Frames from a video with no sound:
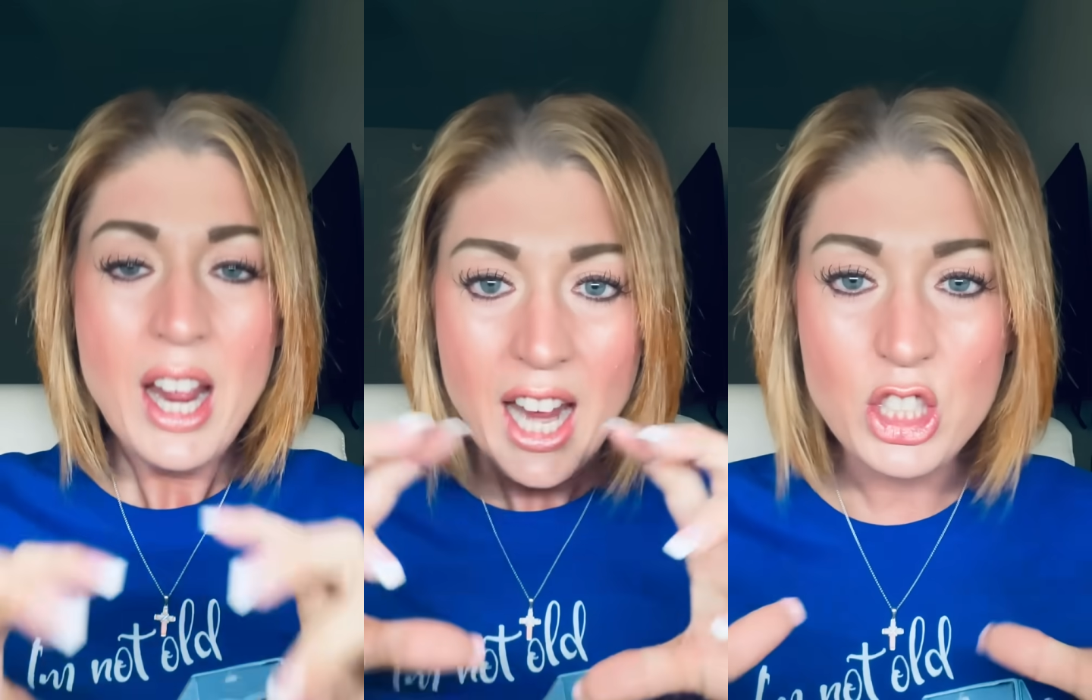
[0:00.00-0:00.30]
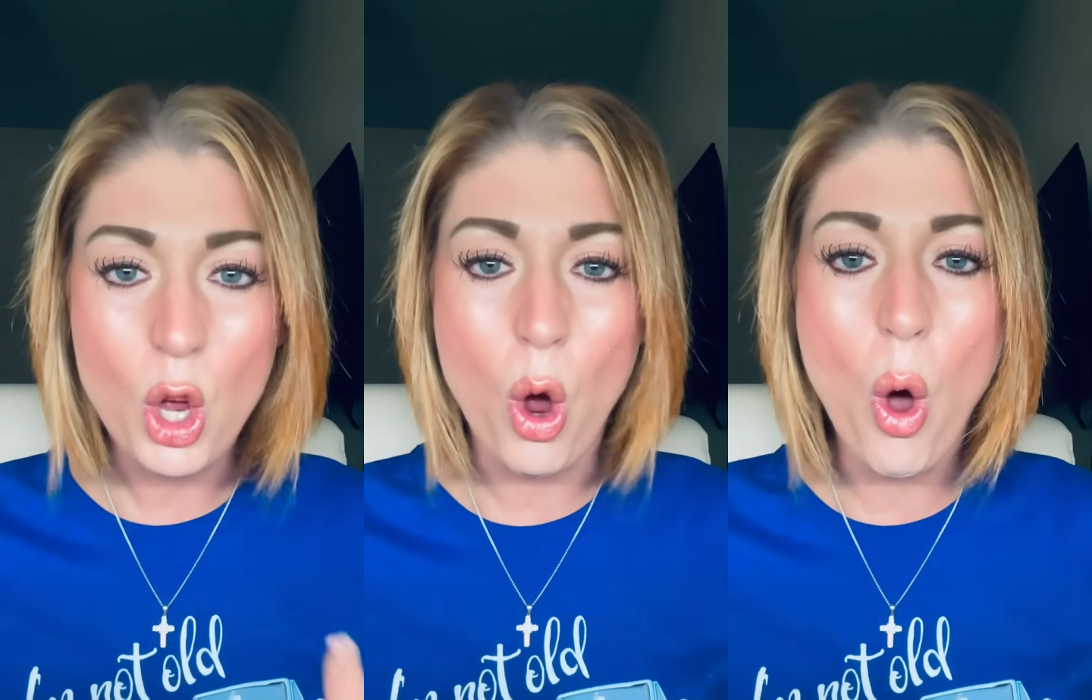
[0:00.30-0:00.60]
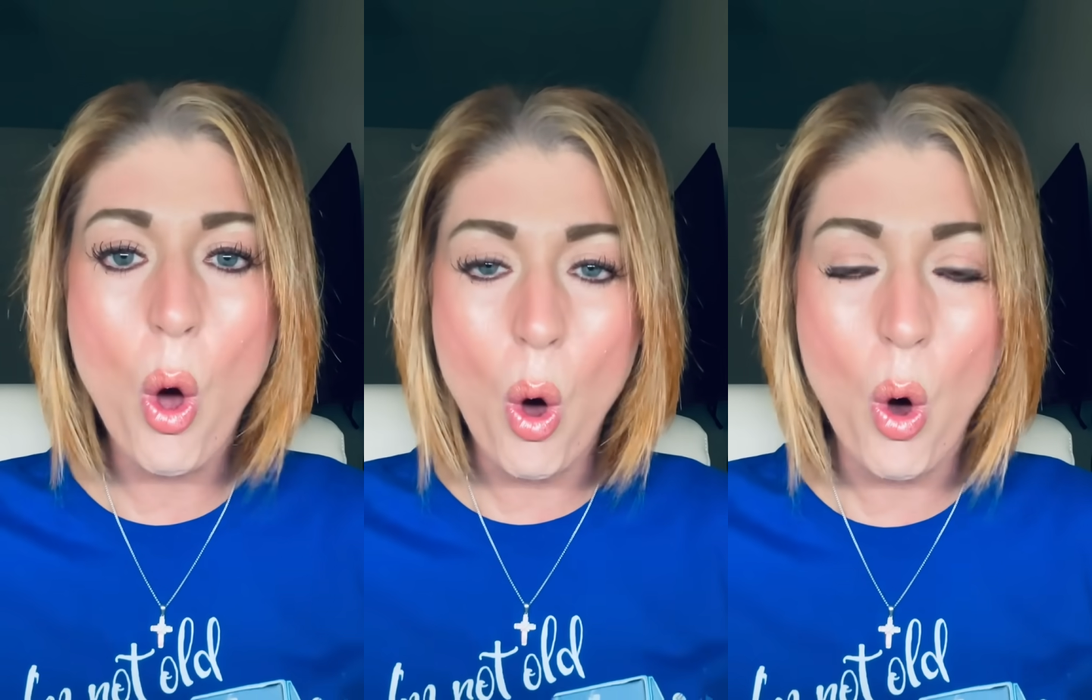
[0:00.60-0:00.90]
It's a
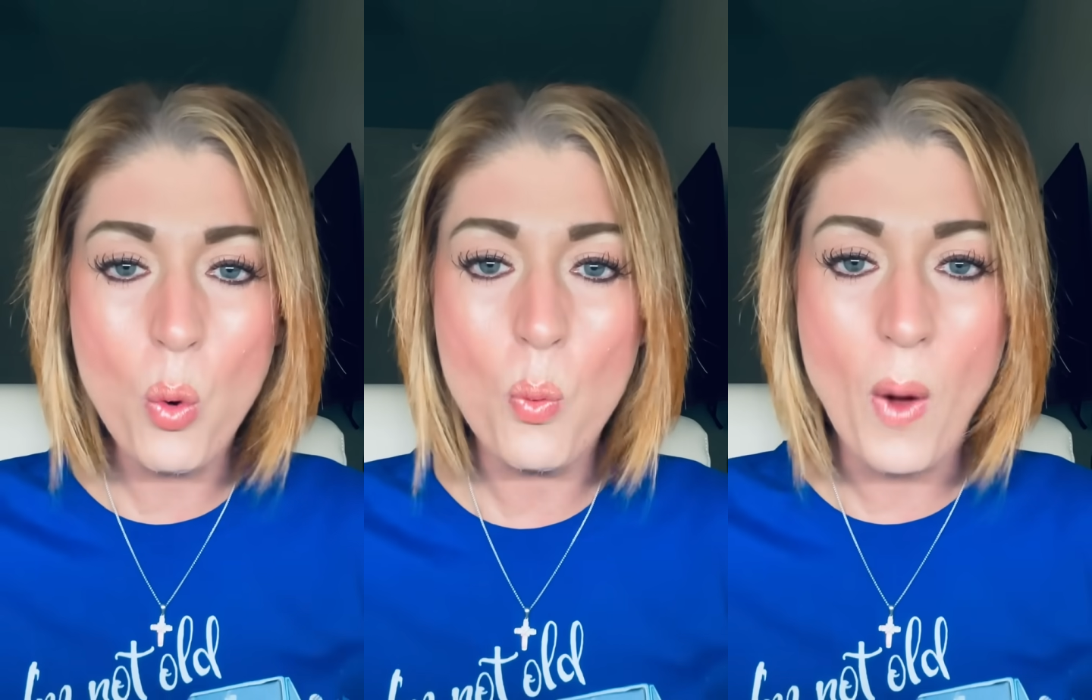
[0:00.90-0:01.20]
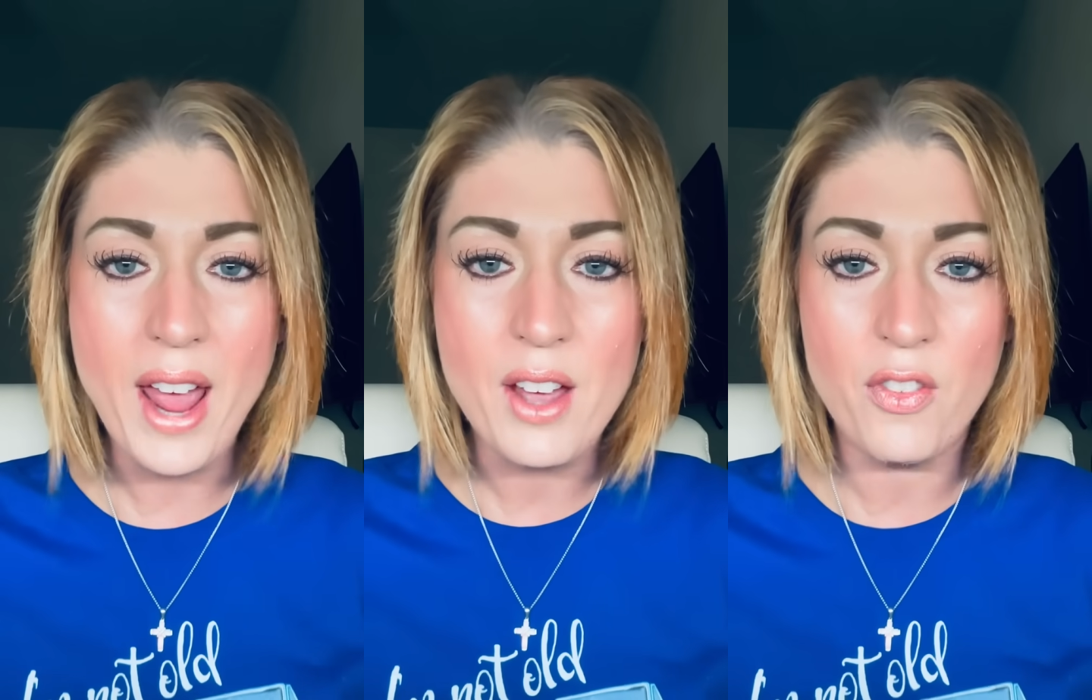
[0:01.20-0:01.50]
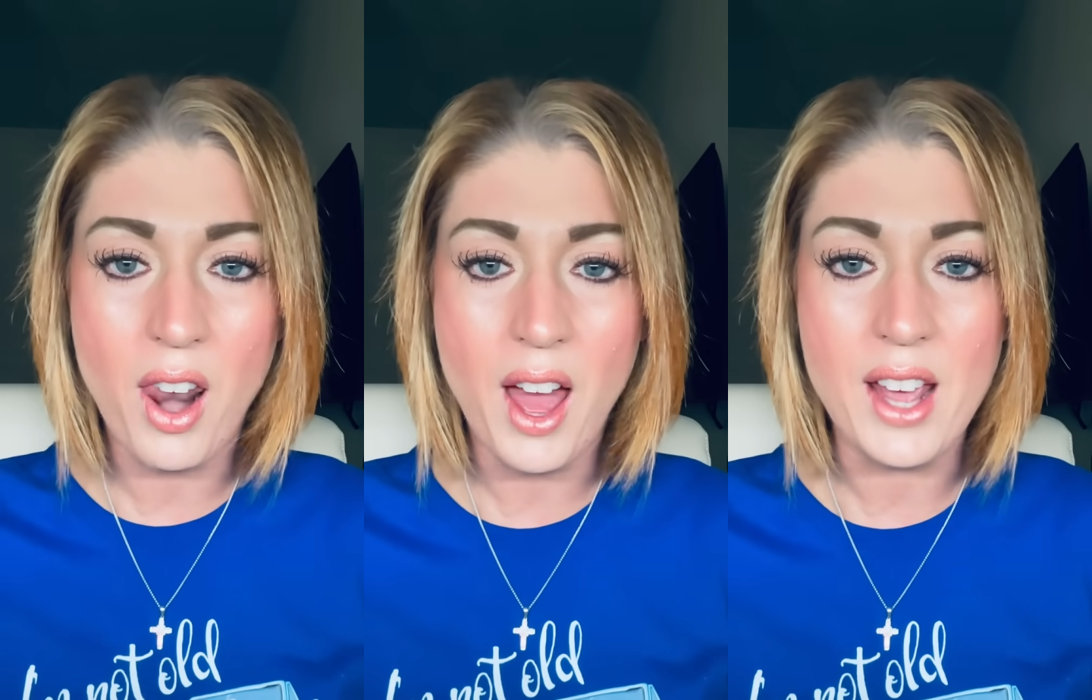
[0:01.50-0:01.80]
whole way of
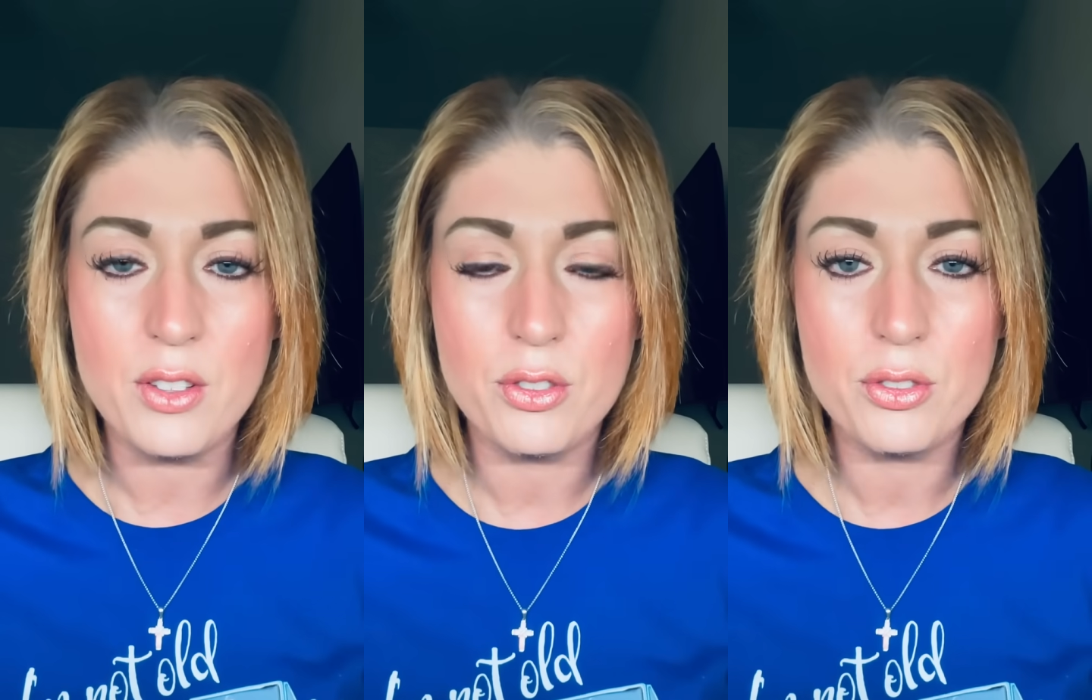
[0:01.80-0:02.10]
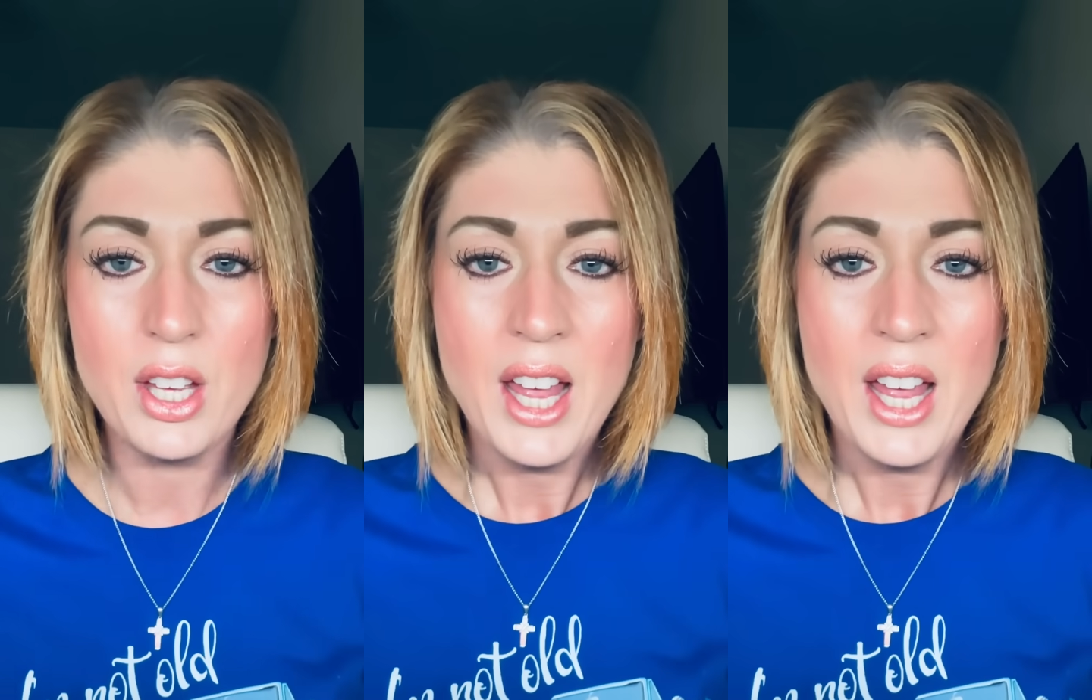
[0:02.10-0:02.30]
life.